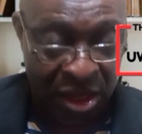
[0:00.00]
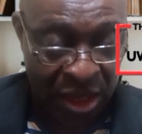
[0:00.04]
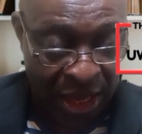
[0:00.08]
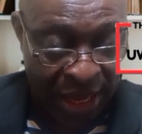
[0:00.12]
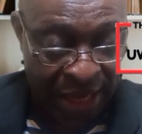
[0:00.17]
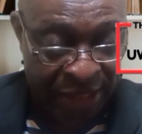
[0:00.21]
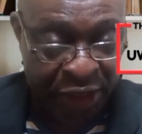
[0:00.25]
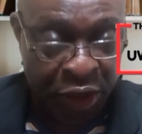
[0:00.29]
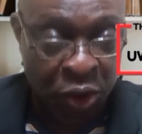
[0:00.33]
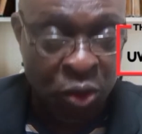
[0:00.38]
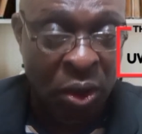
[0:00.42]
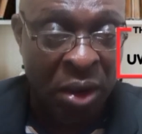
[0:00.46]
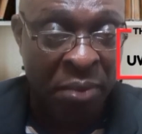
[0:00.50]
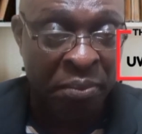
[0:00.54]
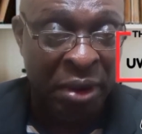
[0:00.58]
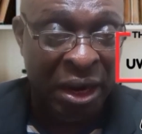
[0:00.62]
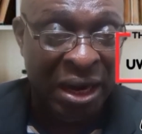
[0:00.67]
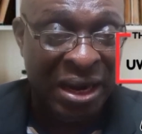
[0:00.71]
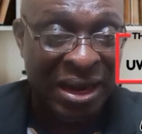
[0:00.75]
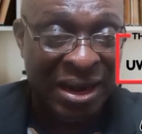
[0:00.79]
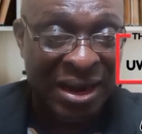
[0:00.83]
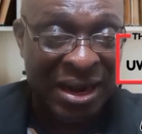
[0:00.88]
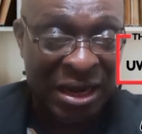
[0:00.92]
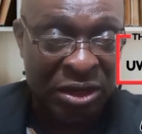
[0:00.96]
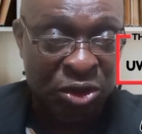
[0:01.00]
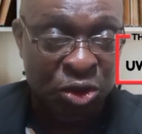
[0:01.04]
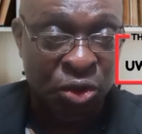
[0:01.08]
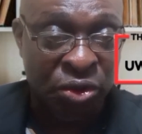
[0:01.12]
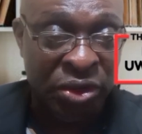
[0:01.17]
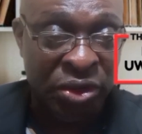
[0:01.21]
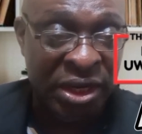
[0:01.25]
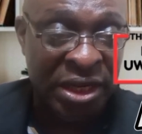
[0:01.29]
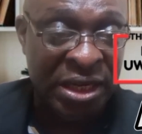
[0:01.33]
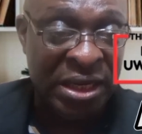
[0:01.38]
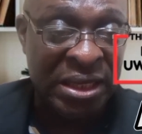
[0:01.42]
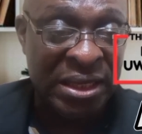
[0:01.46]
Atiku Abubakar has
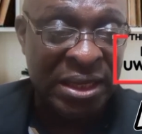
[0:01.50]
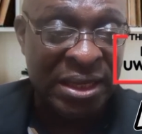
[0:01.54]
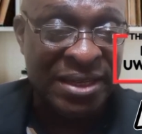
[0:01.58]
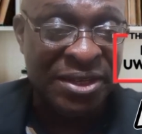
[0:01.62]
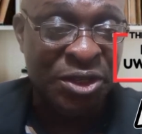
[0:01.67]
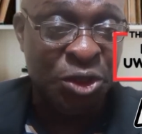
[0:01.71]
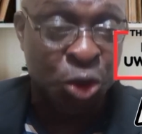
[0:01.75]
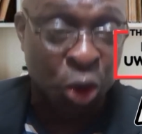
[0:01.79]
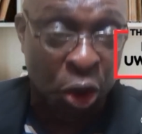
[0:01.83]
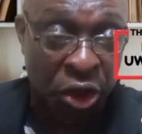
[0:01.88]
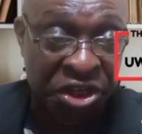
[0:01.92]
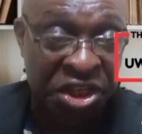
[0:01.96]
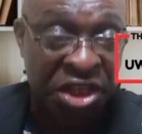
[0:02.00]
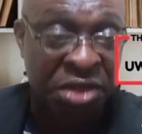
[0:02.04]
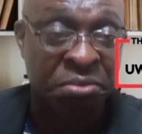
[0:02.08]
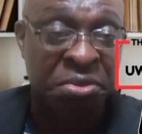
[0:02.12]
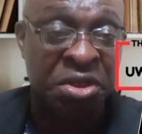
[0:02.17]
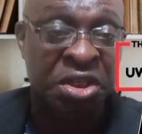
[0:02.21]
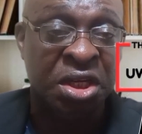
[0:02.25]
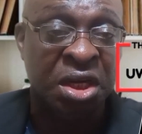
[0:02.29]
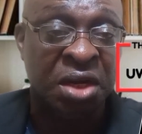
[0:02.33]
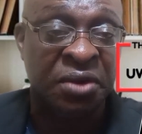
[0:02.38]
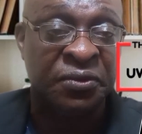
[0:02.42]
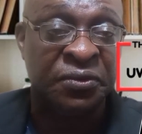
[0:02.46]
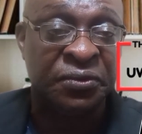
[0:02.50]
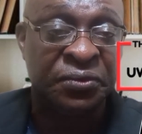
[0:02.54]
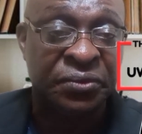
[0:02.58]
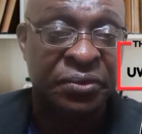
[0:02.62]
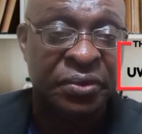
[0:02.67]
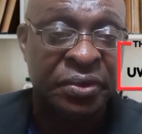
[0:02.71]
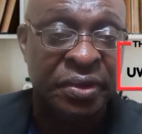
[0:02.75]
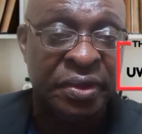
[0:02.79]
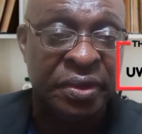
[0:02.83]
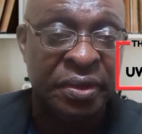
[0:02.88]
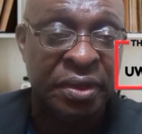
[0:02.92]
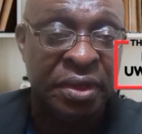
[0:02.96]
already judged himself
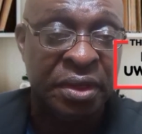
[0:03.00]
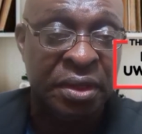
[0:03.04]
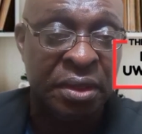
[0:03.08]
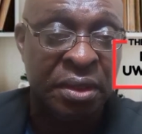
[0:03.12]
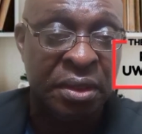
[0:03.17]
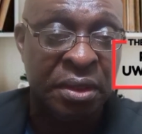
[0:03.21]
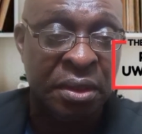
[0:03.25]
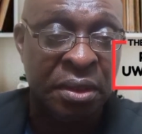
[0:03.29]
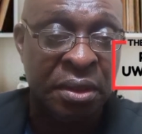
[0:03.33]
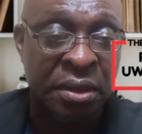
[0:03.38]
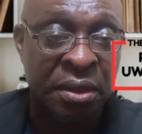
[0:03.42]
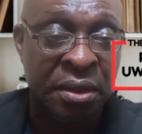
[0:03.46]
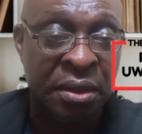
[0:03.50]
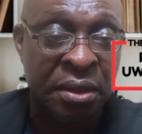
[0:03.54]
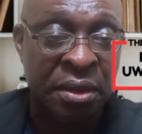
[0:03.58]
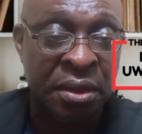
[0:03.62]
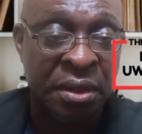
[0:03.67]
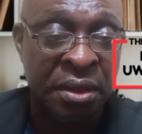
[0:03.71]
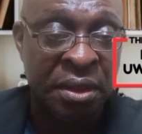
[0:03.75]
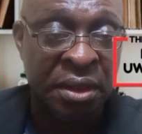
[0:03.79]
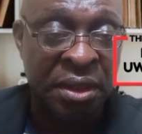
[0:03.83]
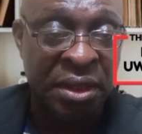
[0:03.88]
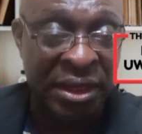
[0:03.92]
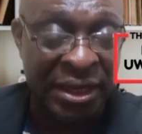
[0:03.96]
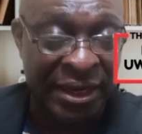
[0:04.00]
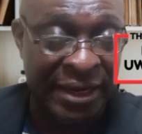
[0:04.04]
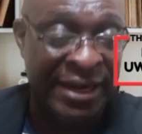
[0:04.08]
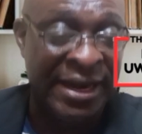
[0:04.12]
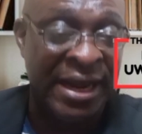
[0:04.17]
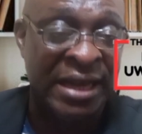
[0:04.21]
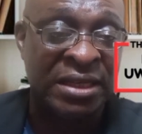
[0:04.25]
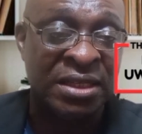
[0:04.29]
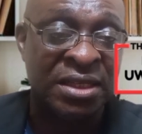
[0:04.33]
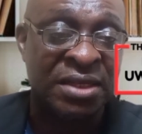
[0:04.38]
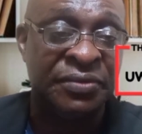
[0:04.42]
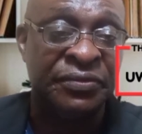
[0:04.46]
in
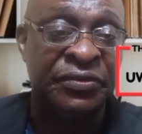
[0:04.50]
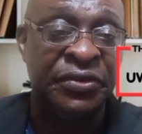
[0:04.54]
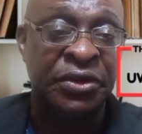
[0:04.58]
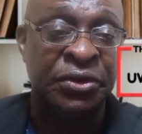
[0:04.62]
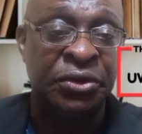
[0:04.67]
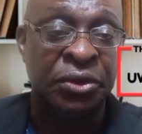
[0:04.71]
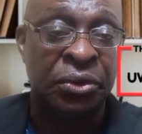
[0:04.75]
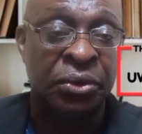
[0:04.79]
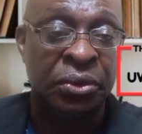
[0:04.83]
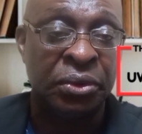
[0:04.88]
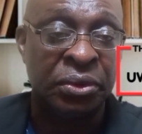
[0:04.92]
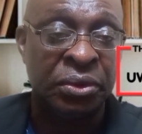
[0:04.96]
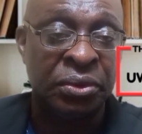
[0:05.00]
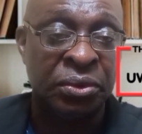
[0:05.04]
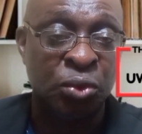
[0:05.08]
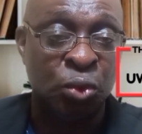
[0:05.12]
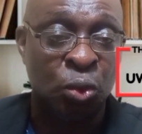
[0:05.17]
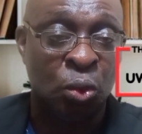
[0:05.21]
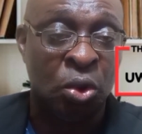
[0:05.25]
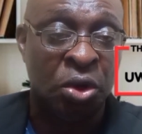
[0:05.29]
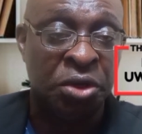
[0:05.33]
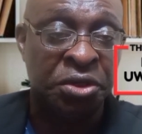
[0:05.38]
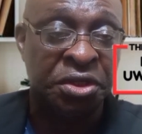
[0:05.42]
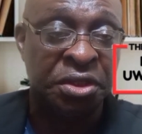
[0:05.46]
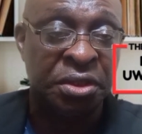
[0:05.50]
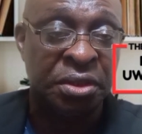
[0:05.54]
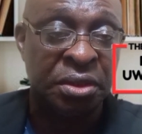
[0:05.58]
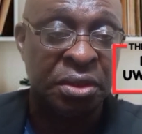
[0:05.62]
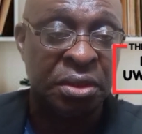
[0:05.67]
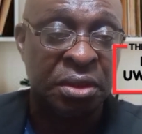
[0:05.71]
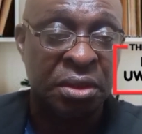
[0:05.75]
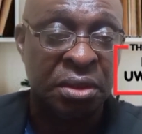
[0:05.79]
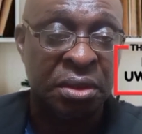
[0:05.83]
that video you watch.